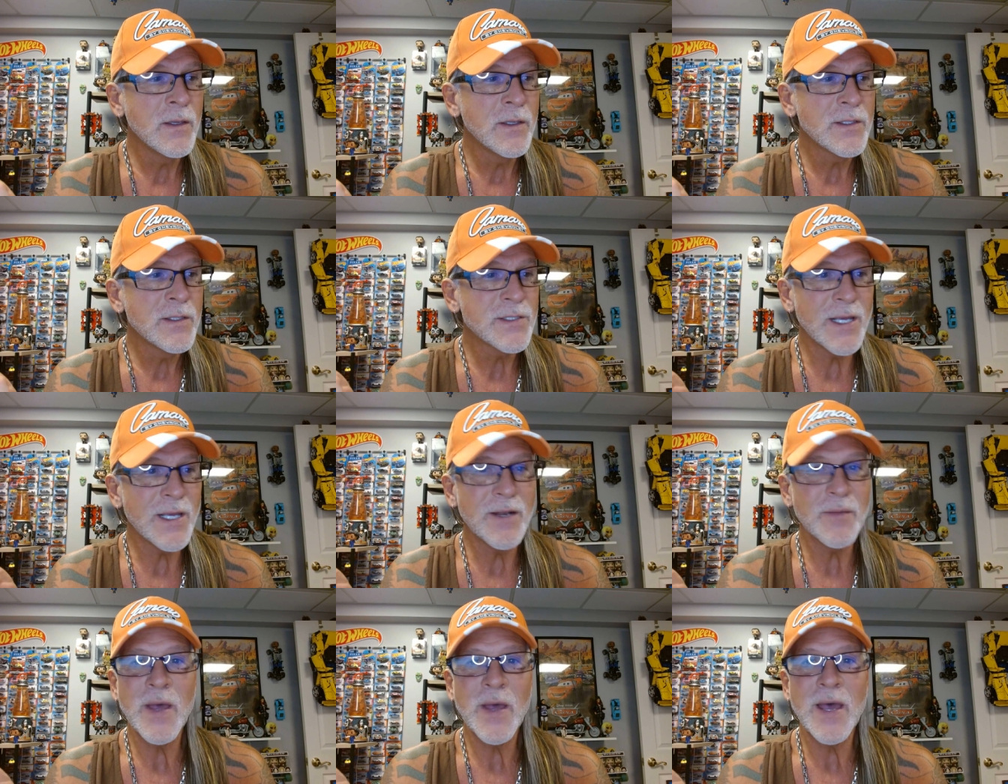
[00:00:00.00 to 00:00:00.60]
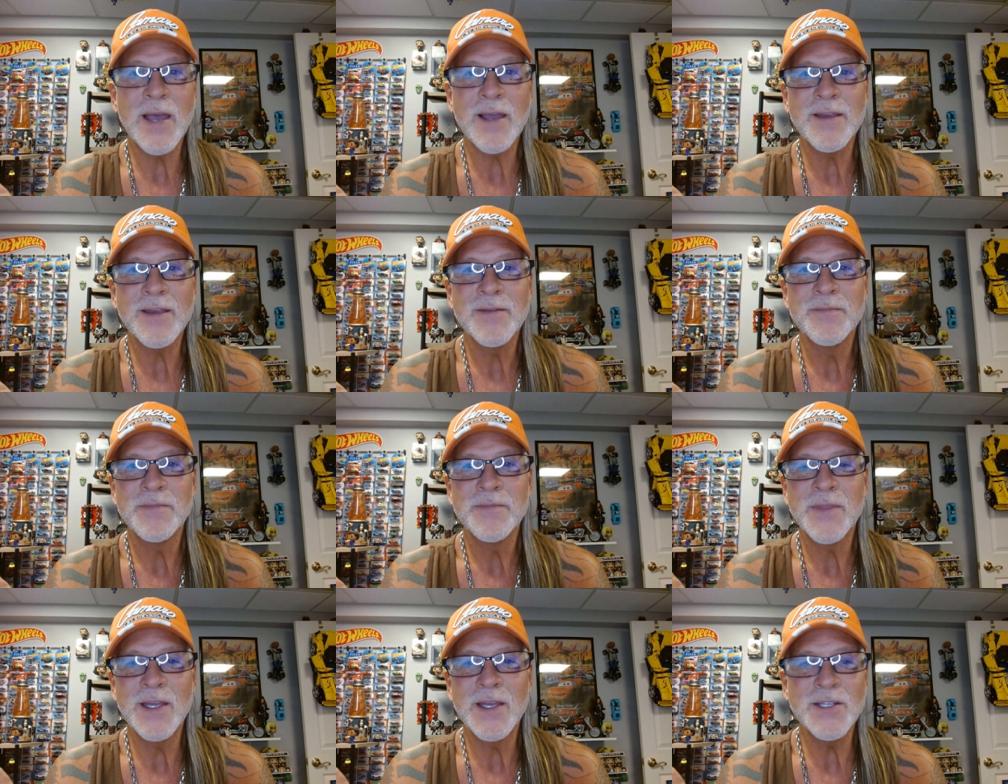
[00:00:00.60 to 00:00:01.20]
Send it back.
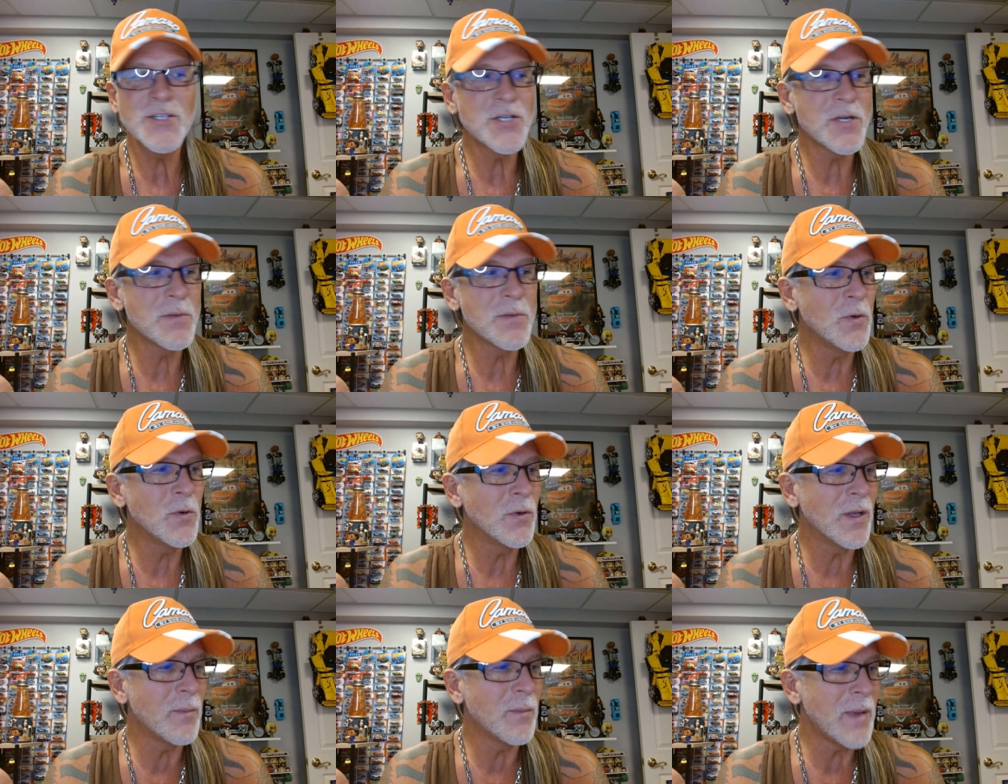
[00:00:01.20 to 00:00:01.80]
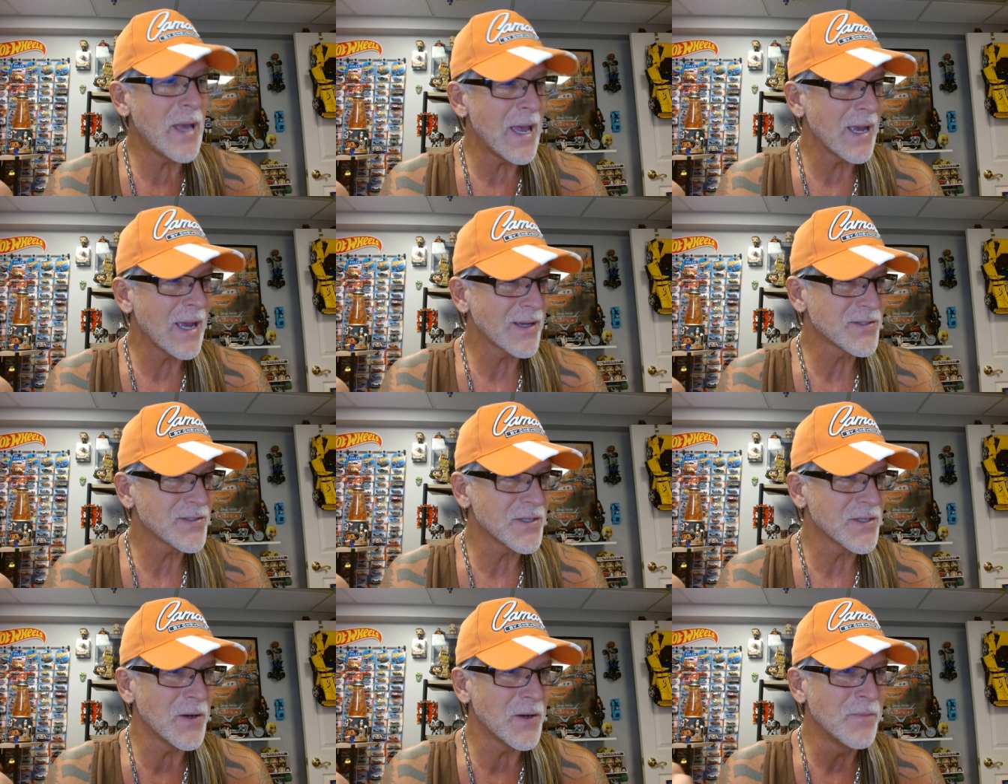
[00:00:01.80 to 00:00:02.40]
Get your moolah back.
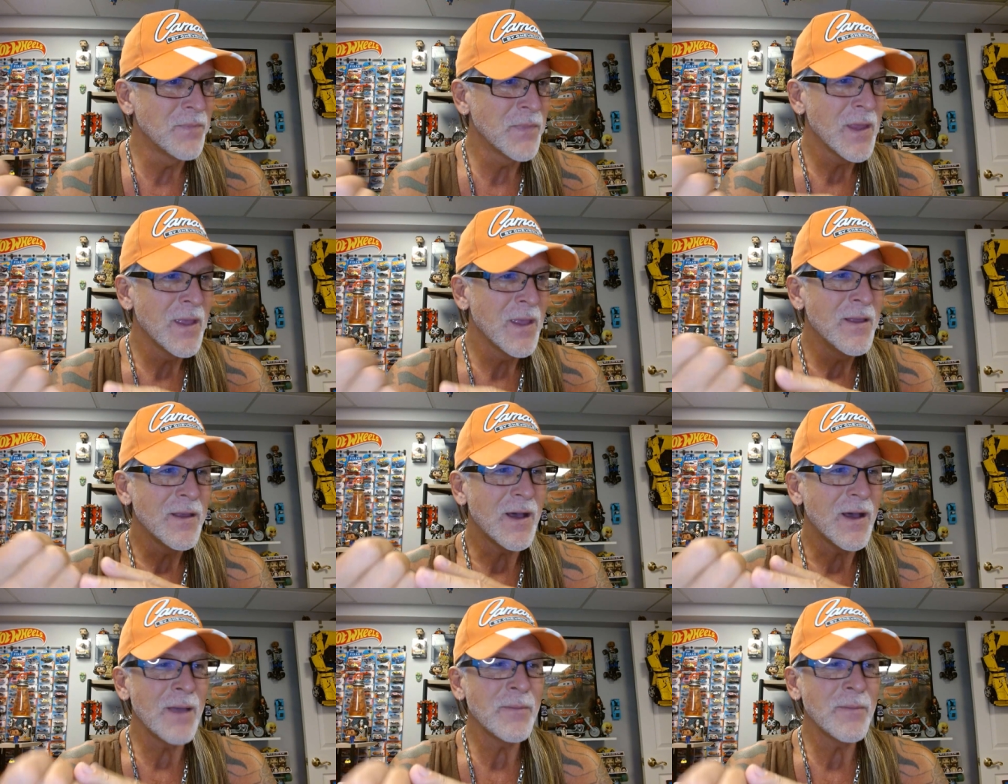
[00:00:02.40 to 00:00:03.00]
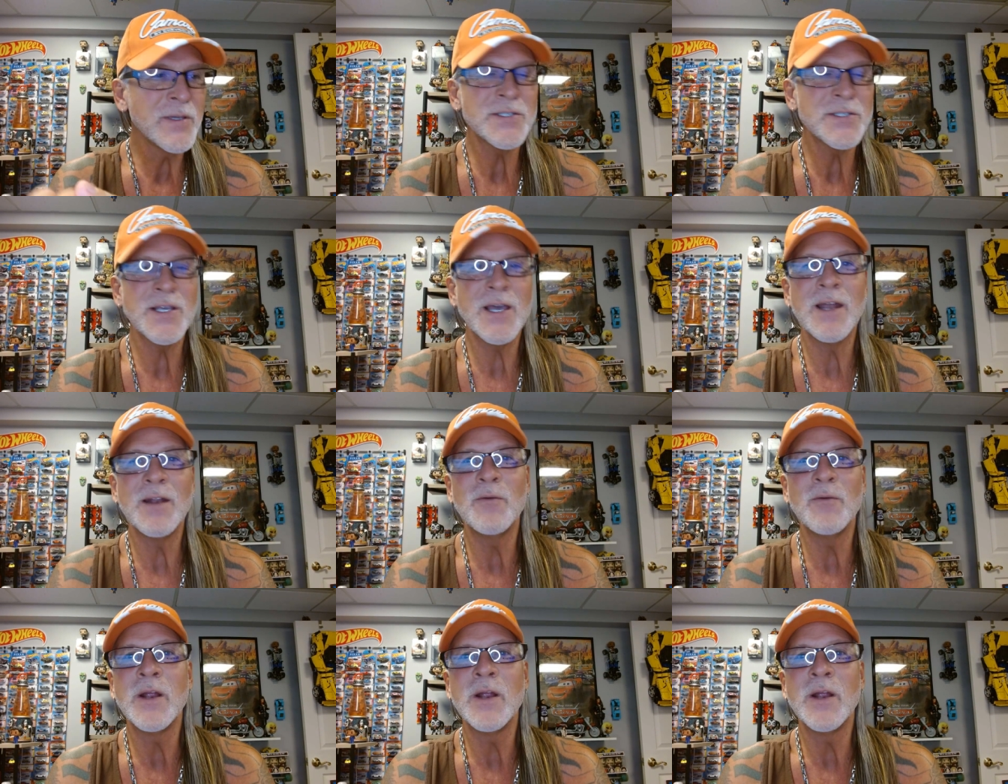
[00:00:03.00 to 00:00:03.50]
So I'm excited.